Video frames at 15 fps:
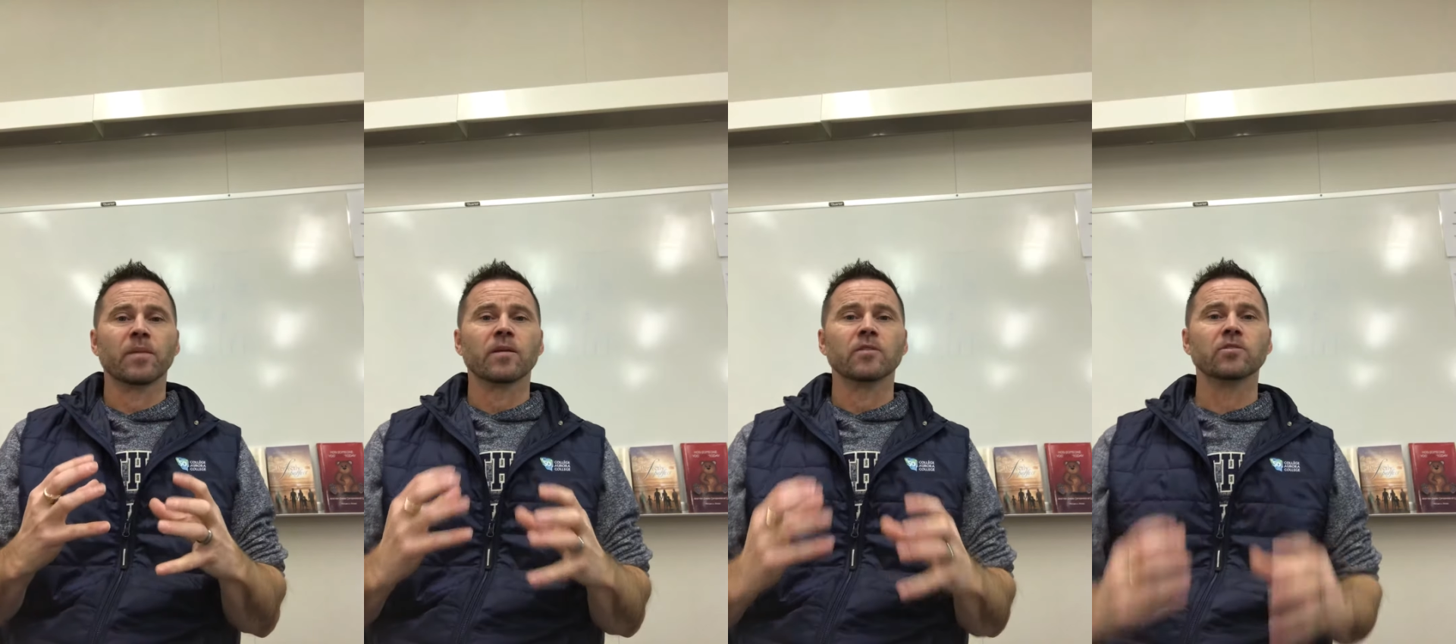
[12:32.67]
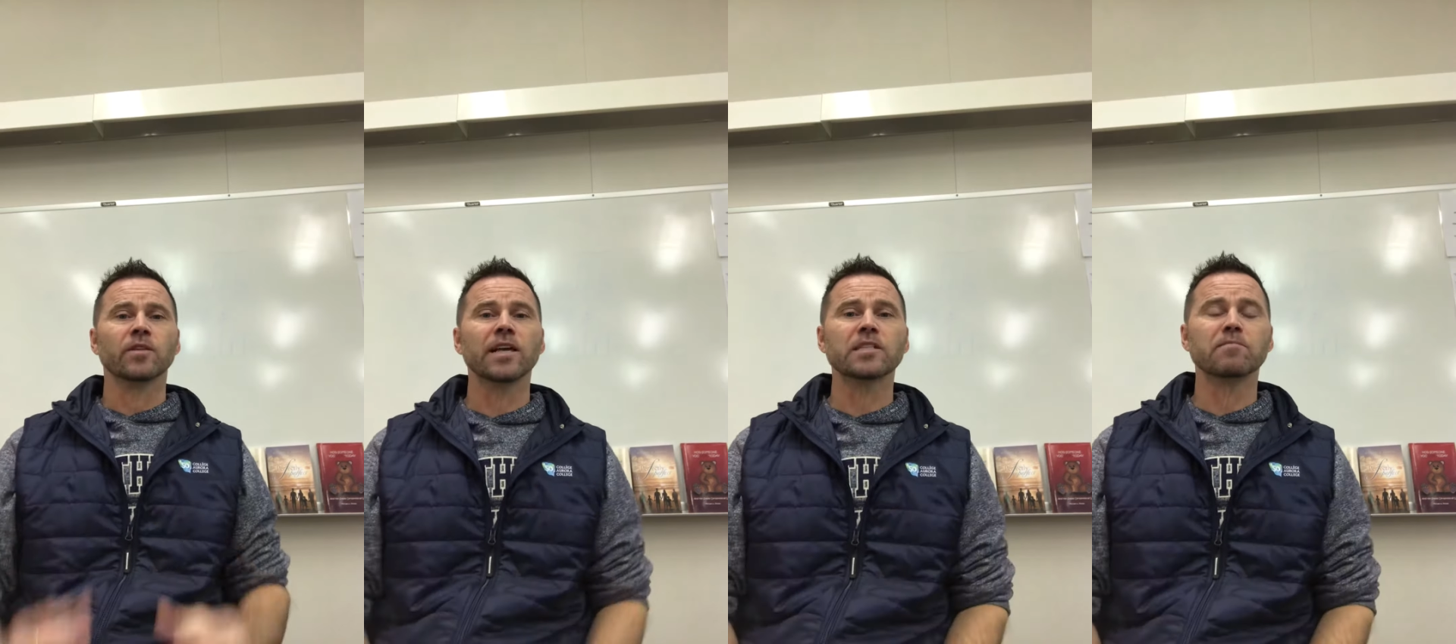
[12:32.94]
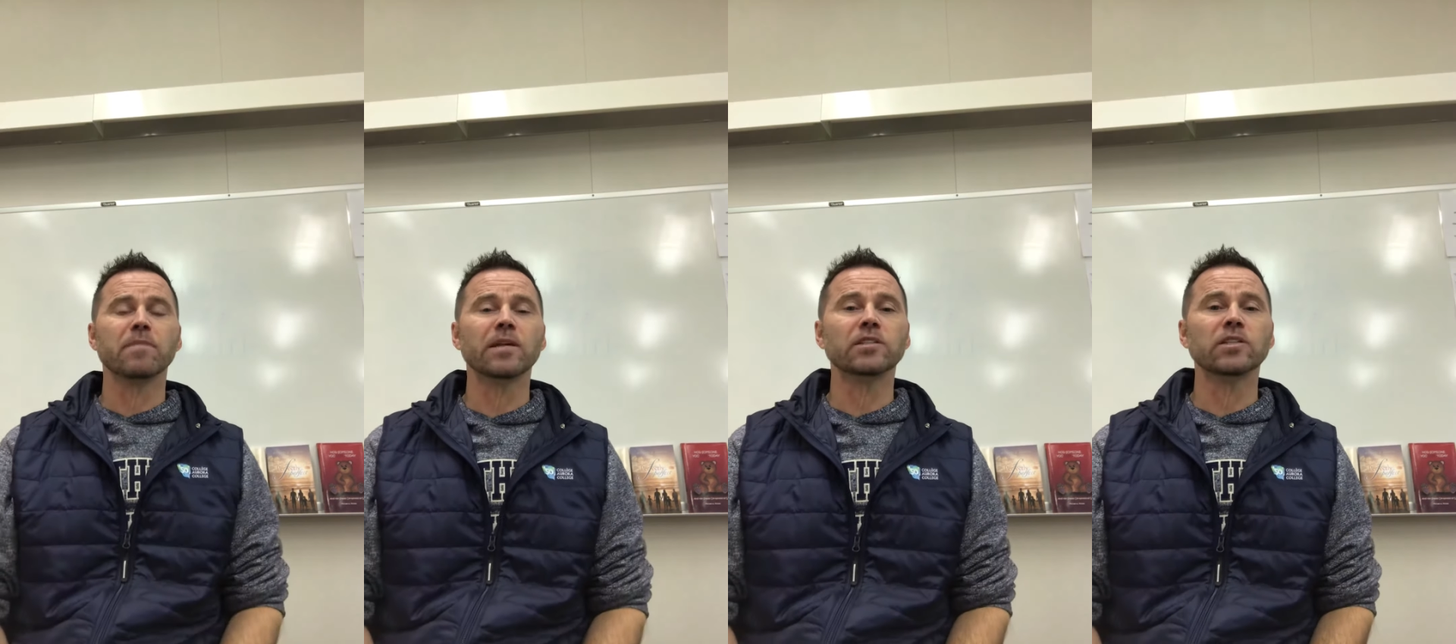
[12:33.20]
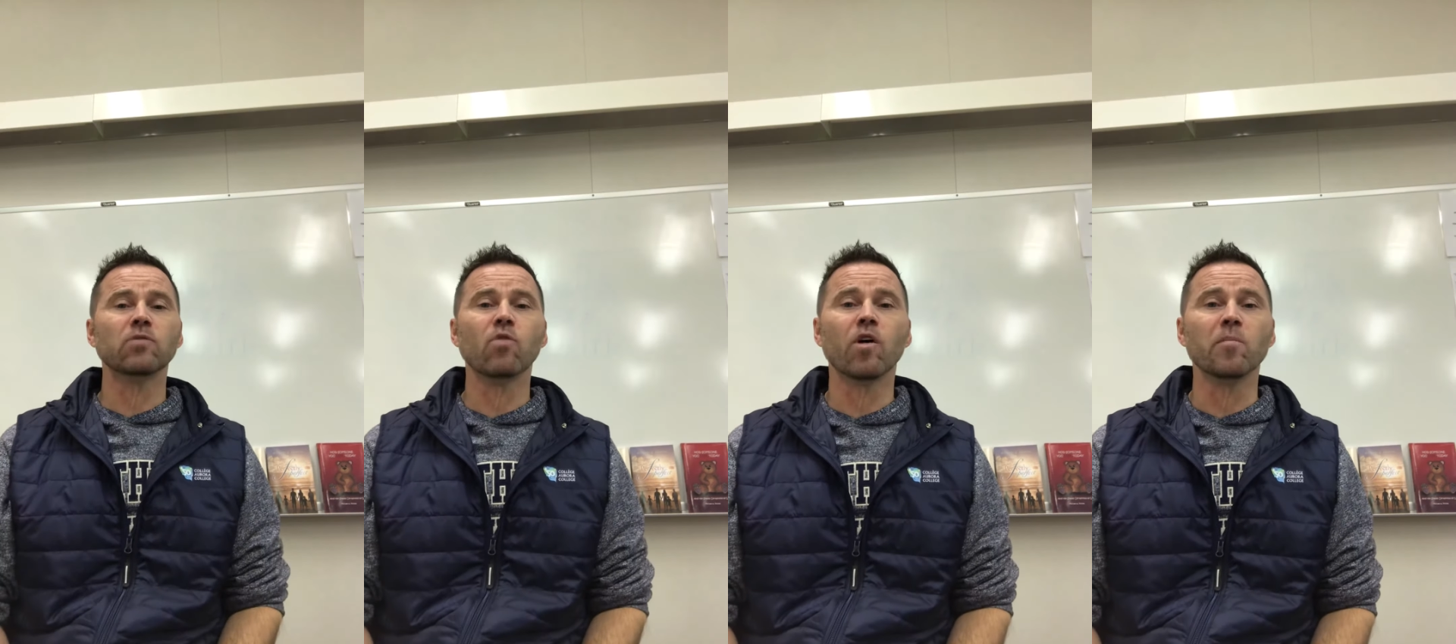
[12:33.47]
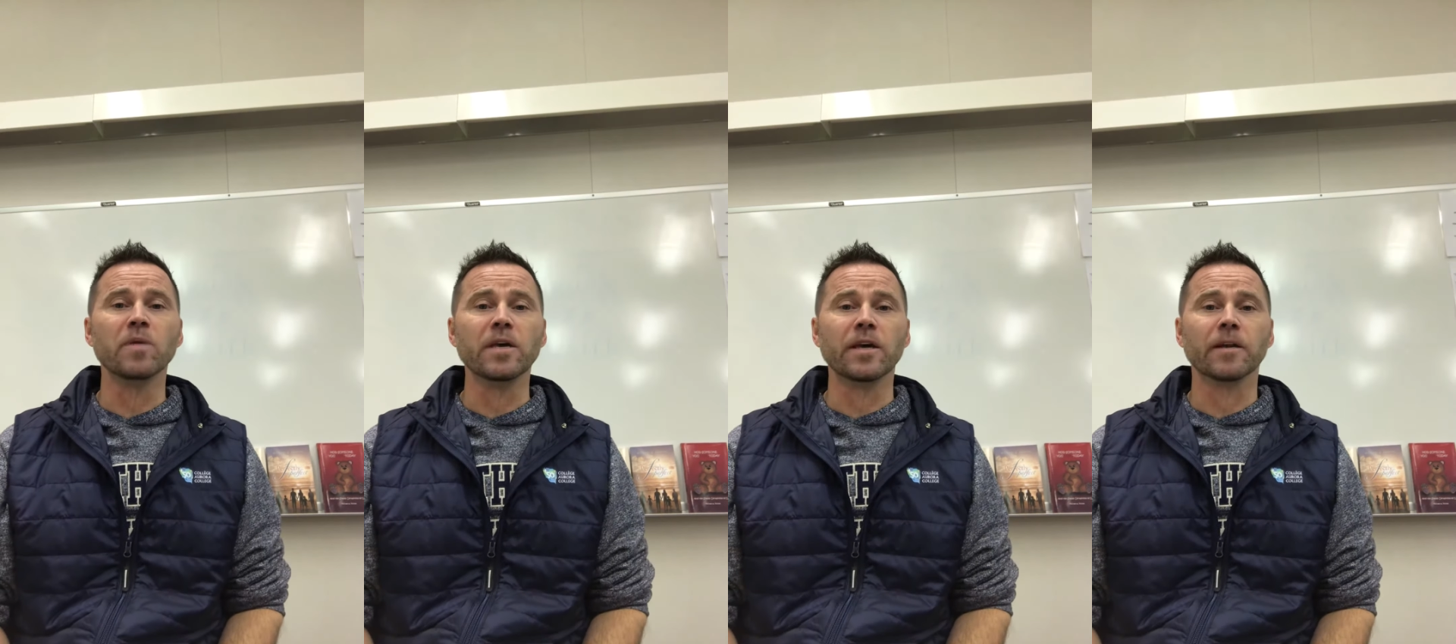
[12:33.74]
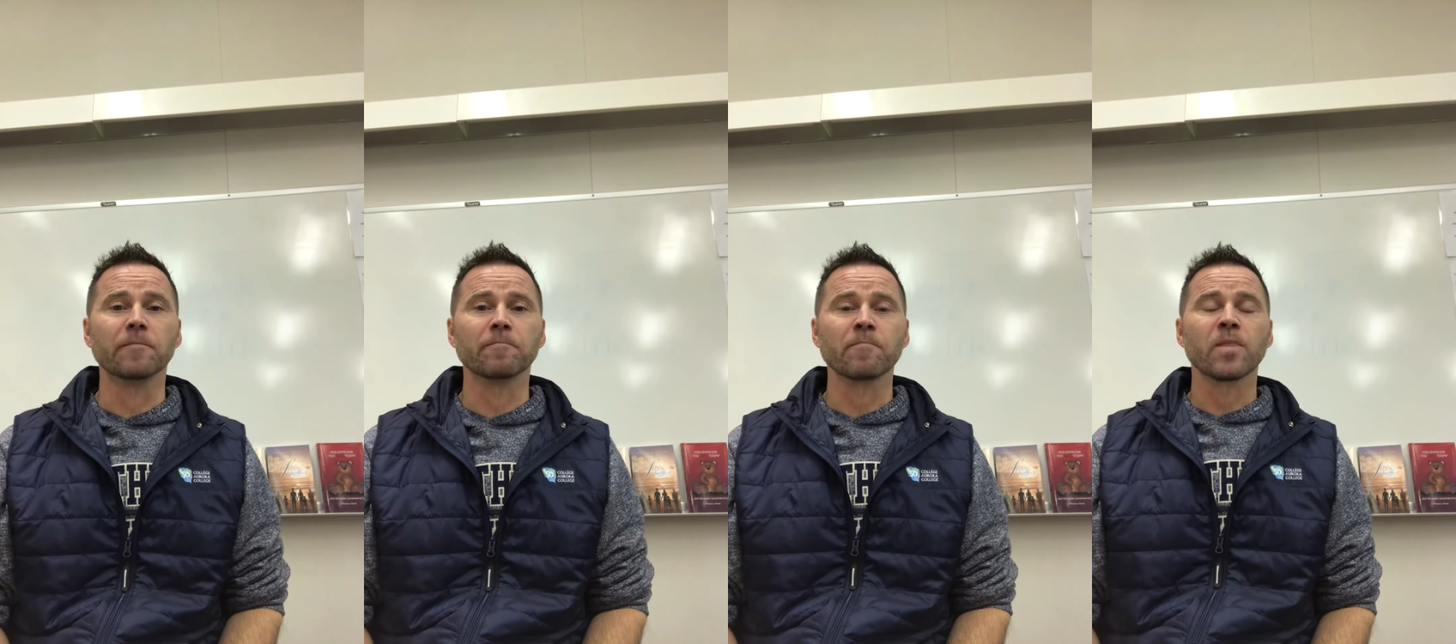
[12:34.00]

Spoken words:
So that's mental well-being.